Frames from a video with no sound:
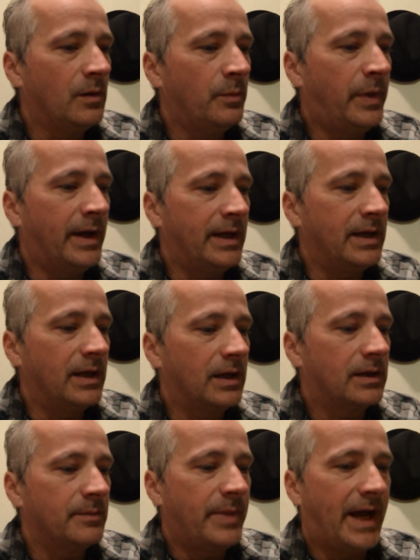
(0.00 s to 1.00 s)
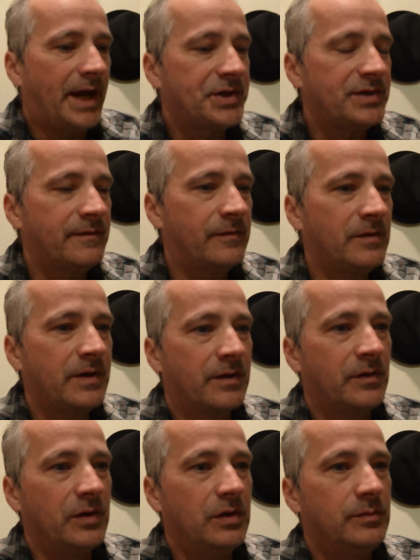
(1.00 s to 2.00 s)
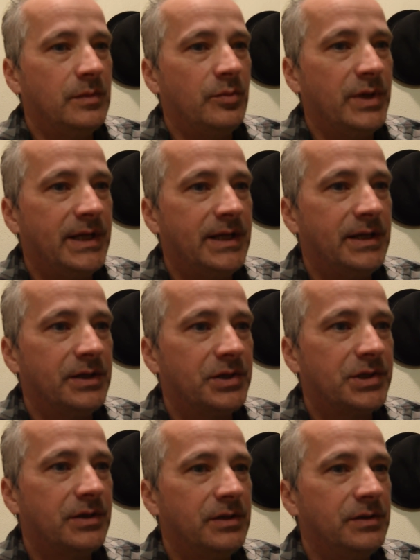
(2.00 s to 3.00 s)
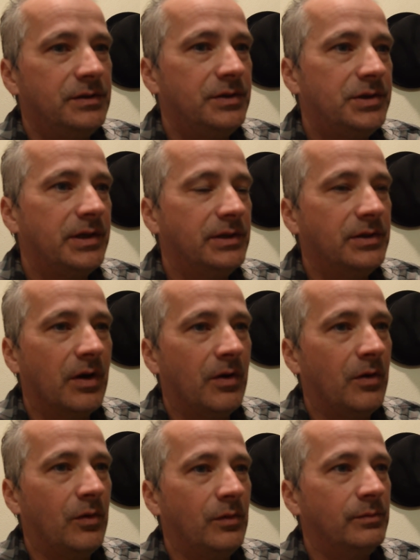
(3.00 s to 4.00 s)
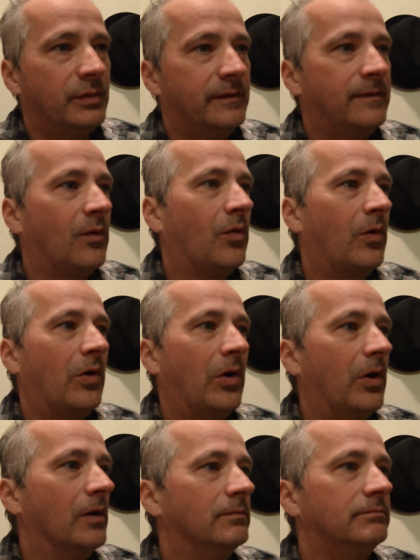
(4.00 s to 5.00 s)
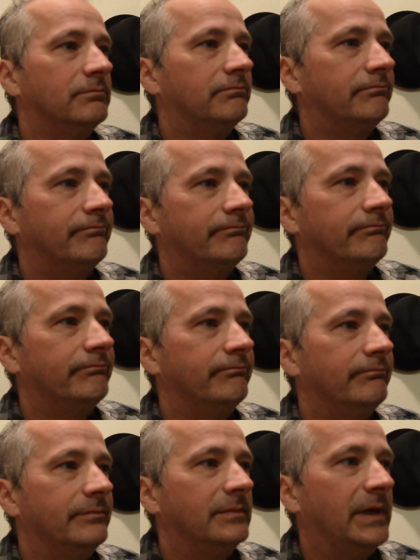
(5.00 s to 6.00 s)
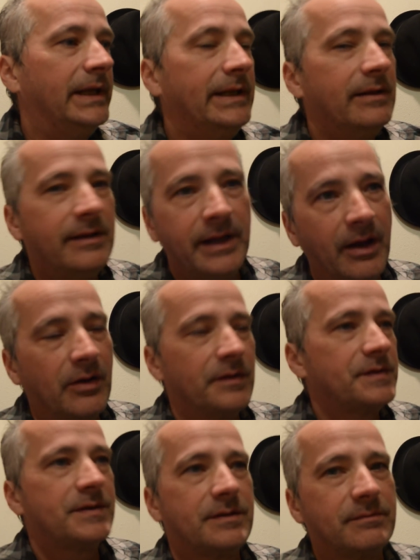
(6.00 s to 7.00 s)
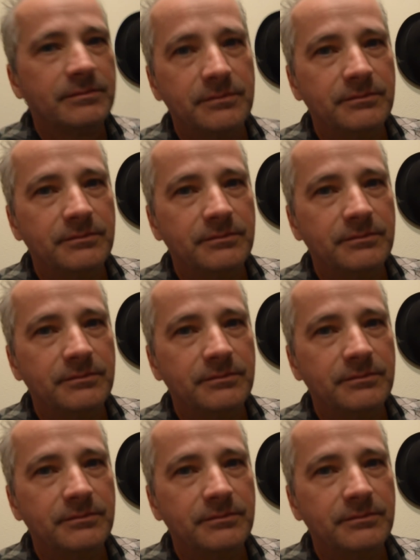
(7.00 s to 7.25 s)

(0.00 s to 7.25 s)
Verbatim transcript: But compassion for another human being should should go before anything else.